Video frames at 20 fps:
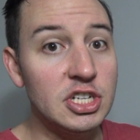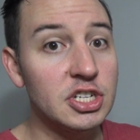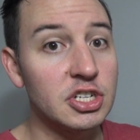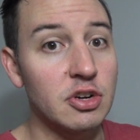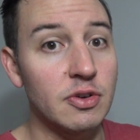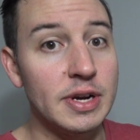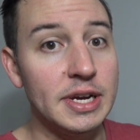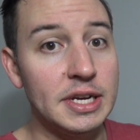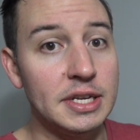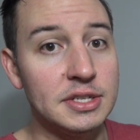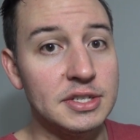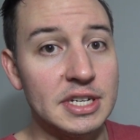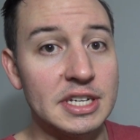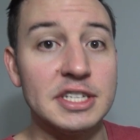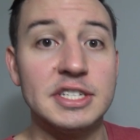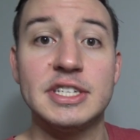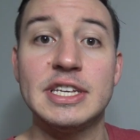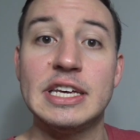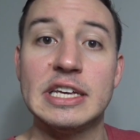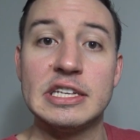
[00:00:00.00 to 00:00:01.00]
screens
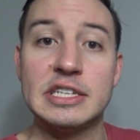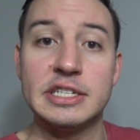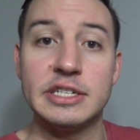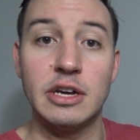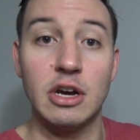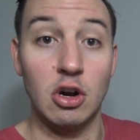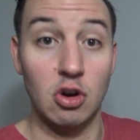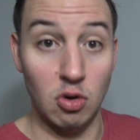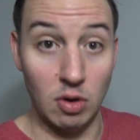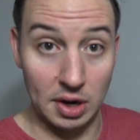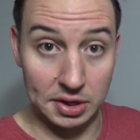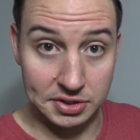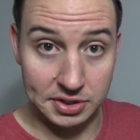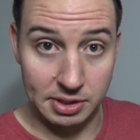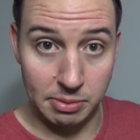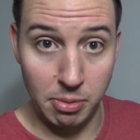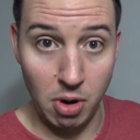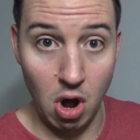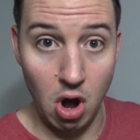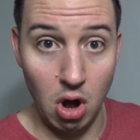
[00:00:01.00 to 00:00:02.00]
exist across
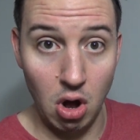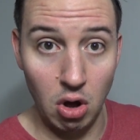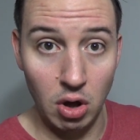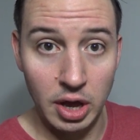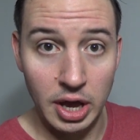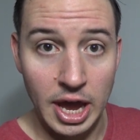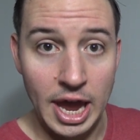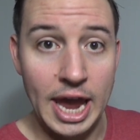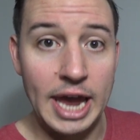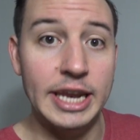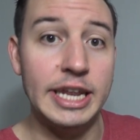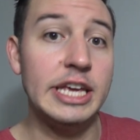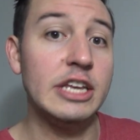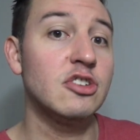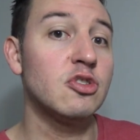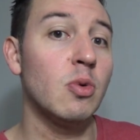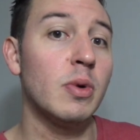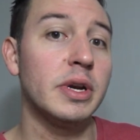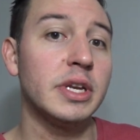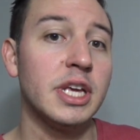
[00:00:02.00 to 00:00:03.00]
them all, and
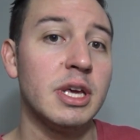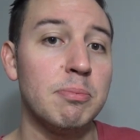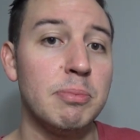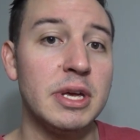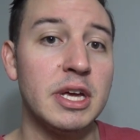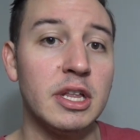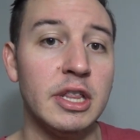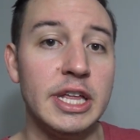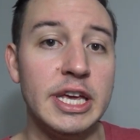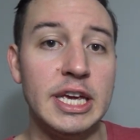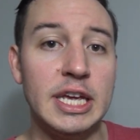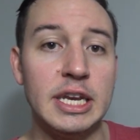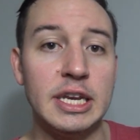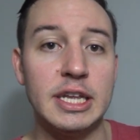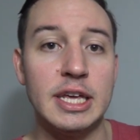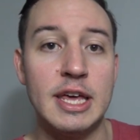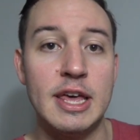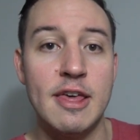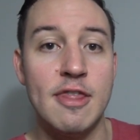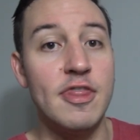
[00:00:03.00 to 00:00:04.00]
each one can be
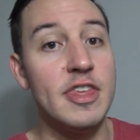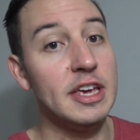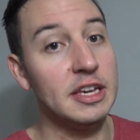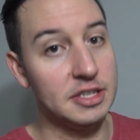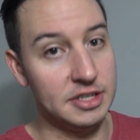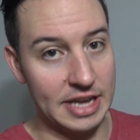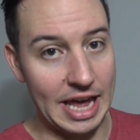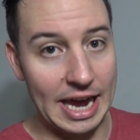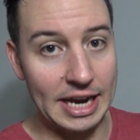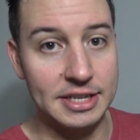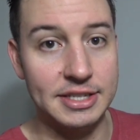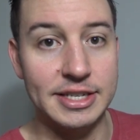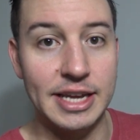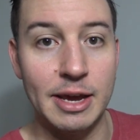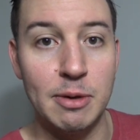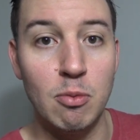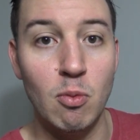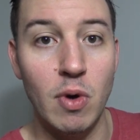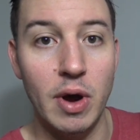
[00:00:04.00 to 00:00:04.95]
cleaned the exact same